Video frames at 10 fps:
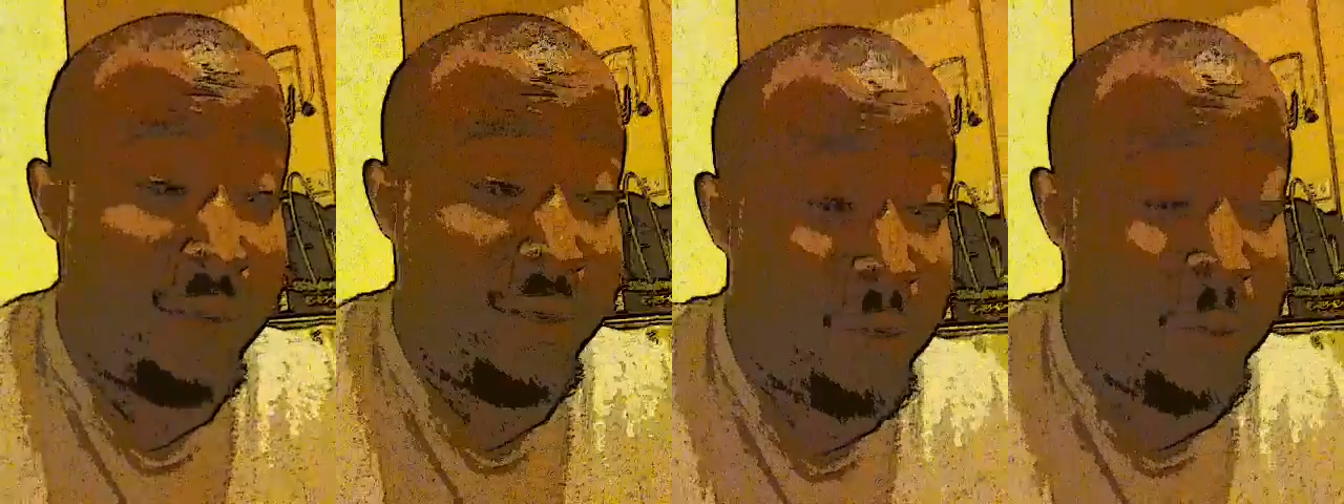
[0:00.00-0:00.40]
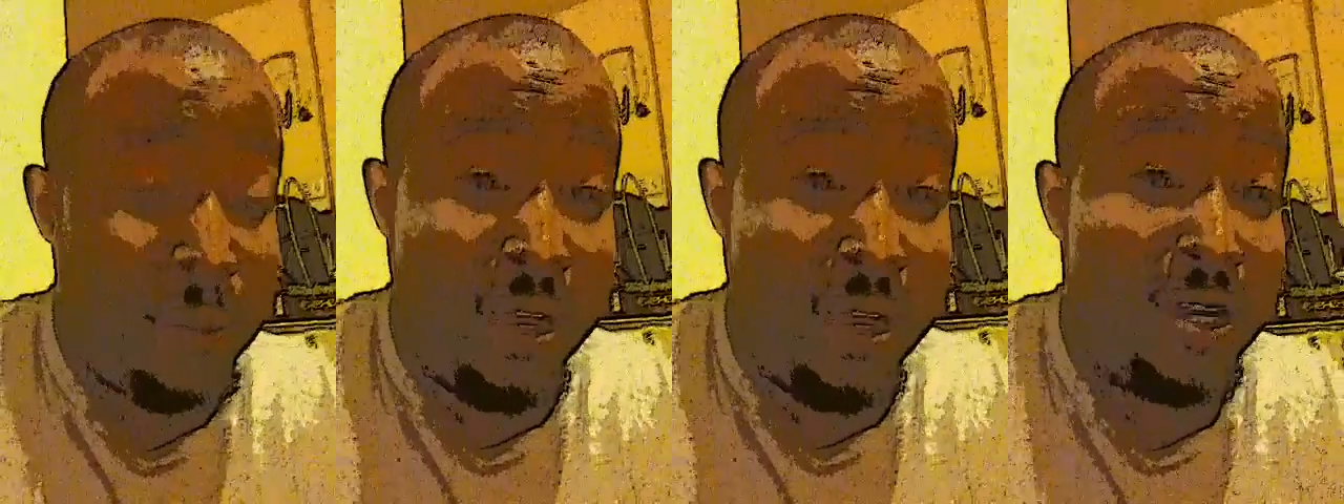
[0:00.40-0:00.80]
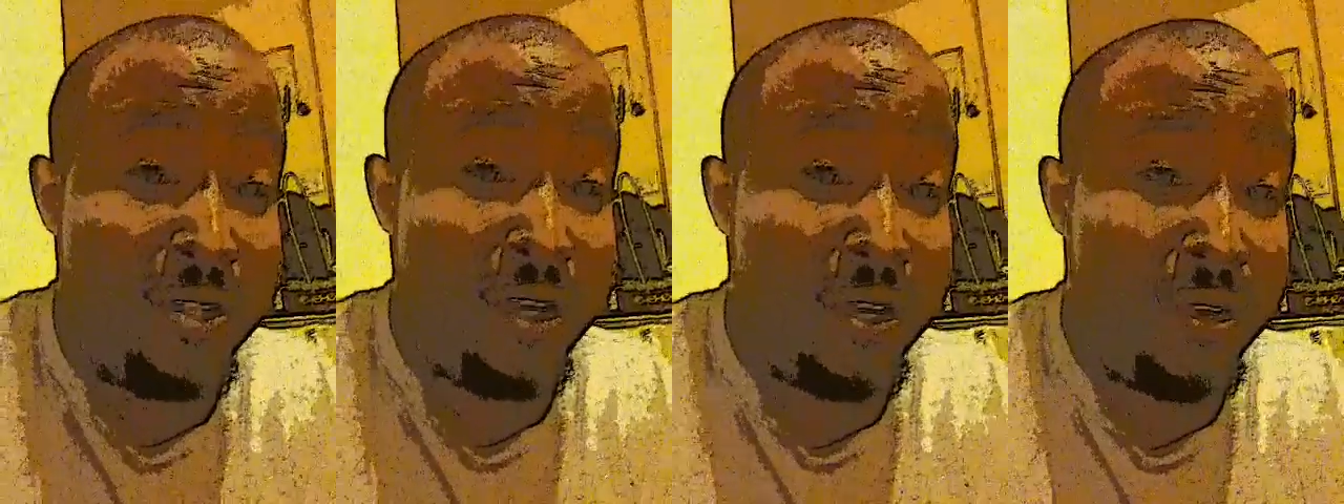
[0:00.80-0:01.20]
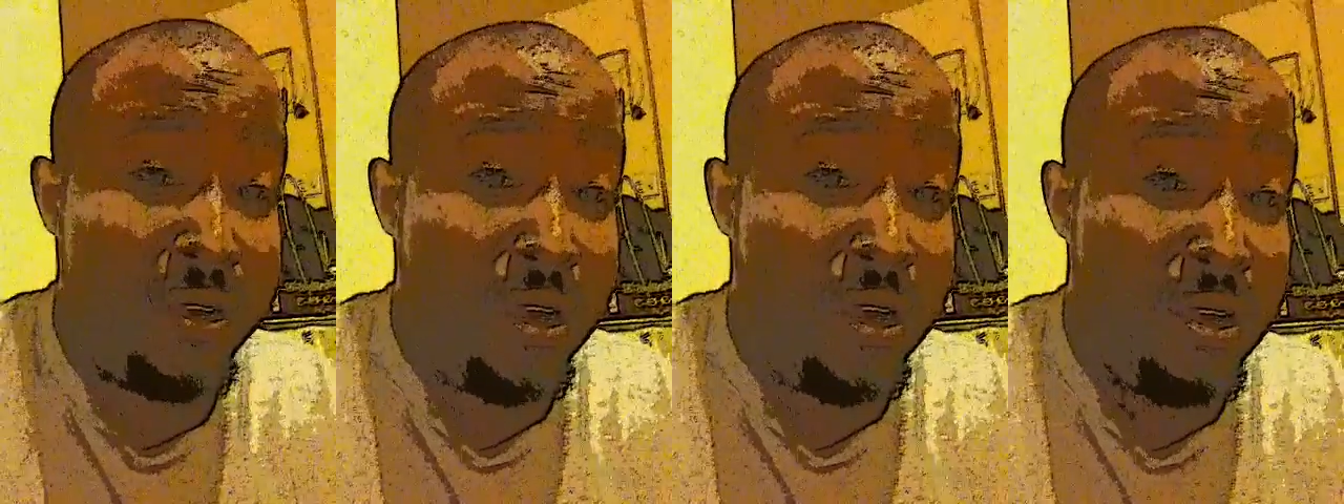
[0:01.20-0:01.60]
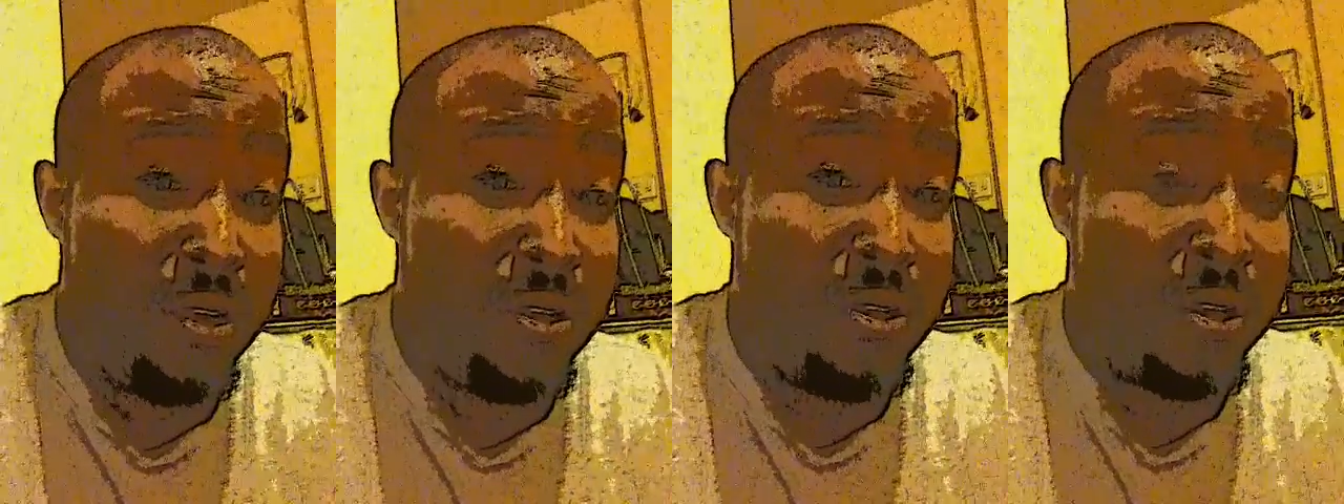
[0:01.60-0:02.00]
It would be good to see
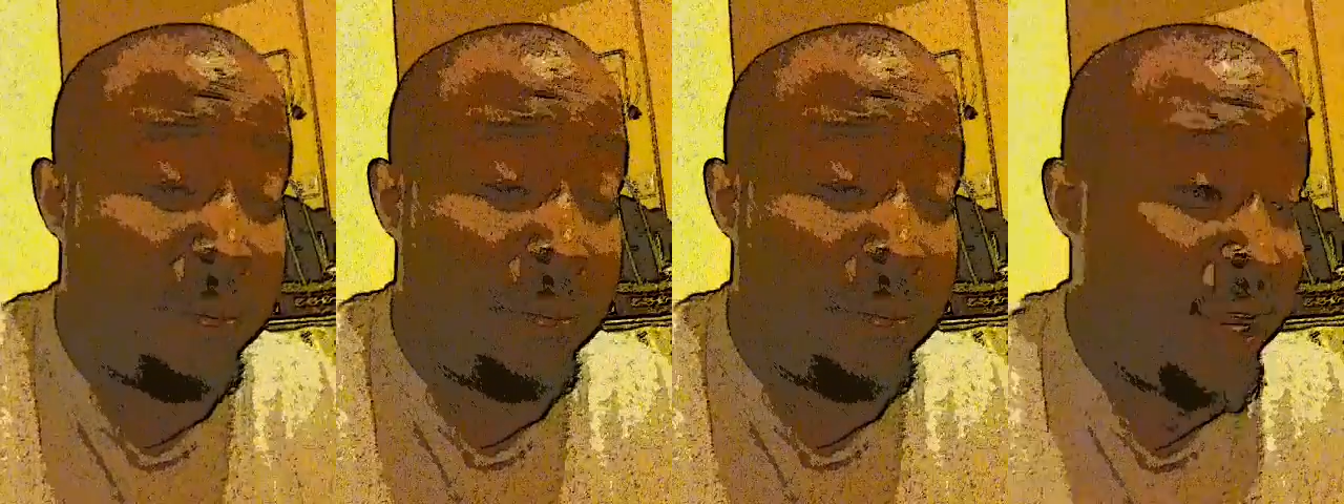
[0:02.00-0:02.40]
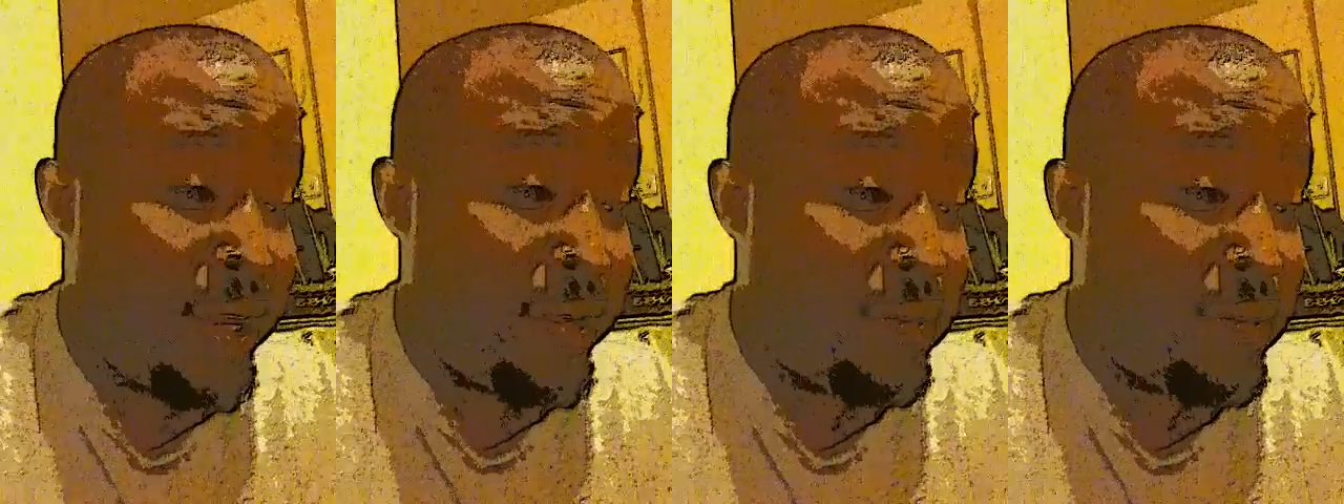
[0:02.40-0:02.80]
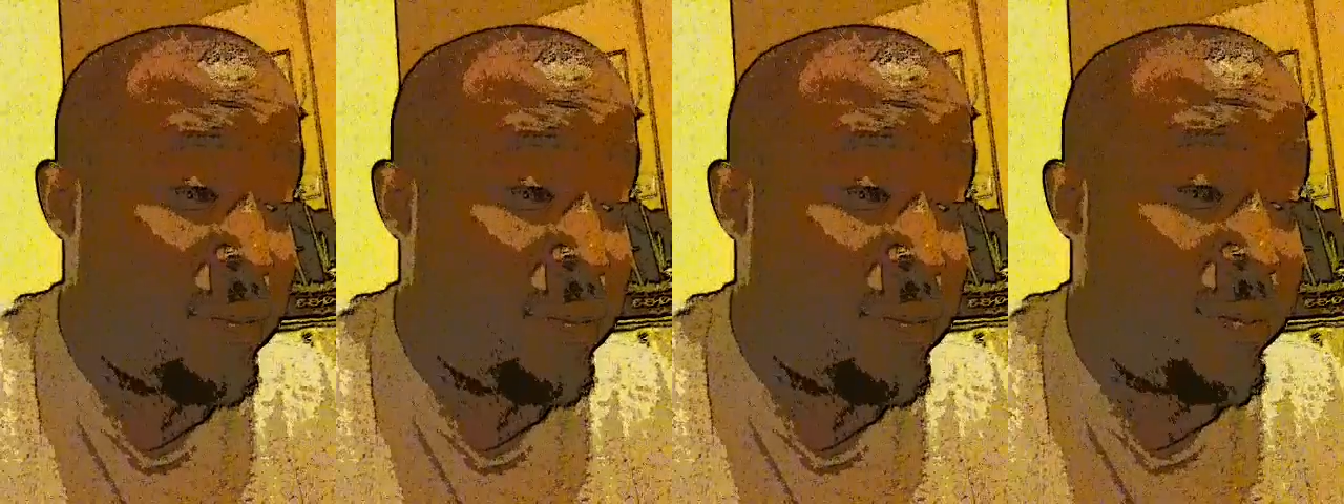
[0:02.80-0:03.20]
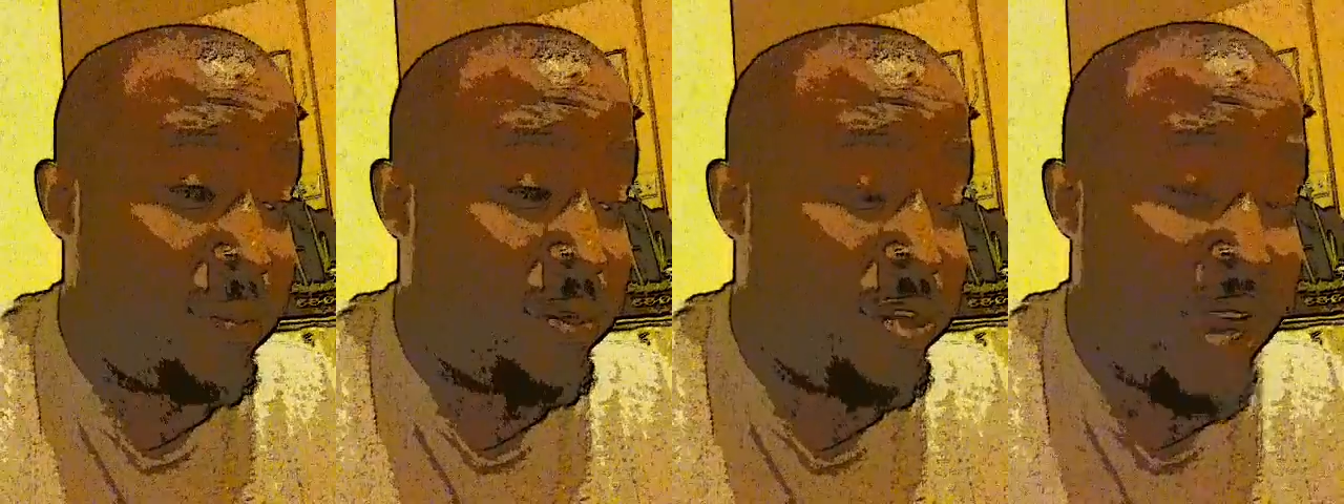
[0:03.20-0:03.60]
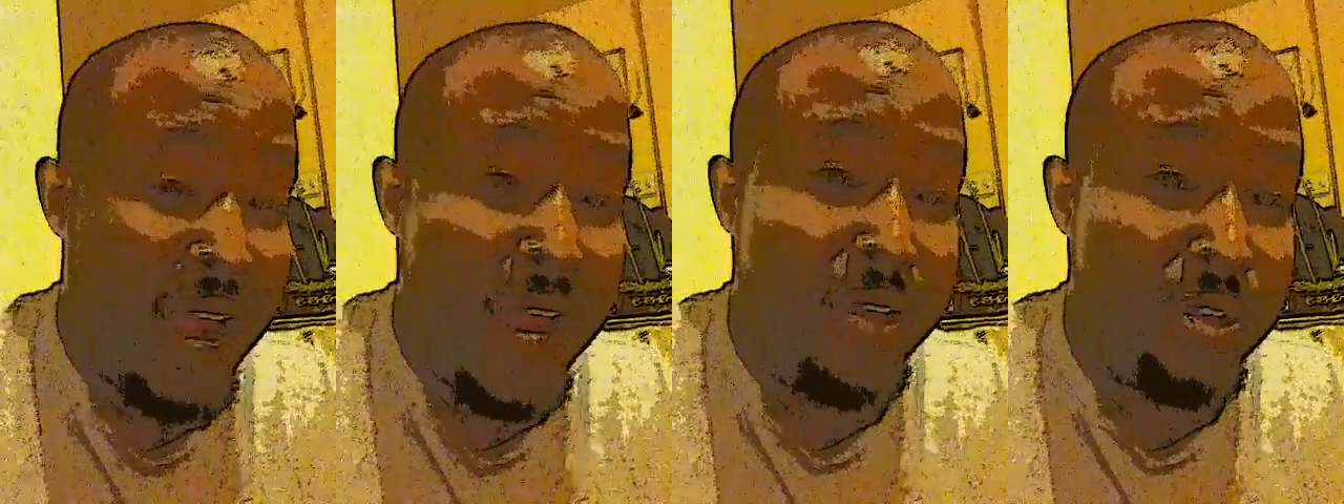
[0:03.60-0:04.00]
somebody
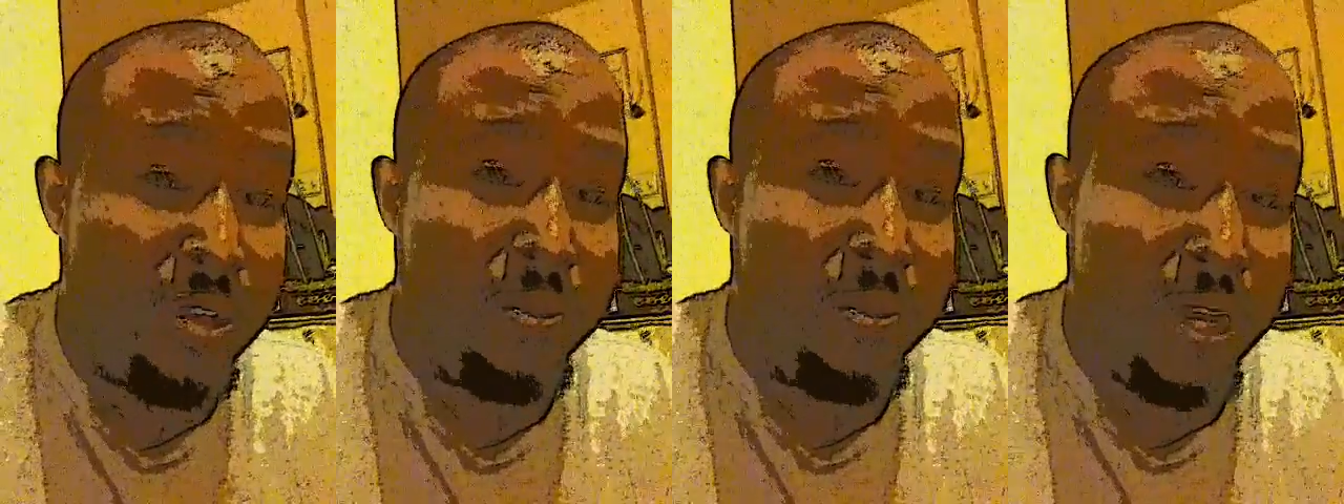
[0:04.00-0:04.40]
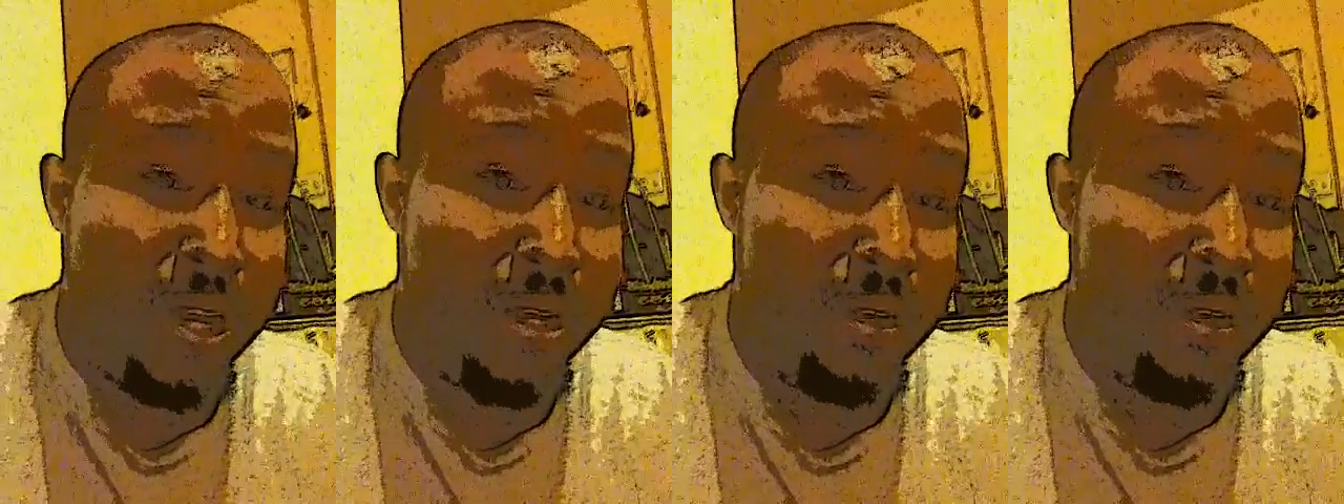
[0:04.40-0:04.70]
change some shit.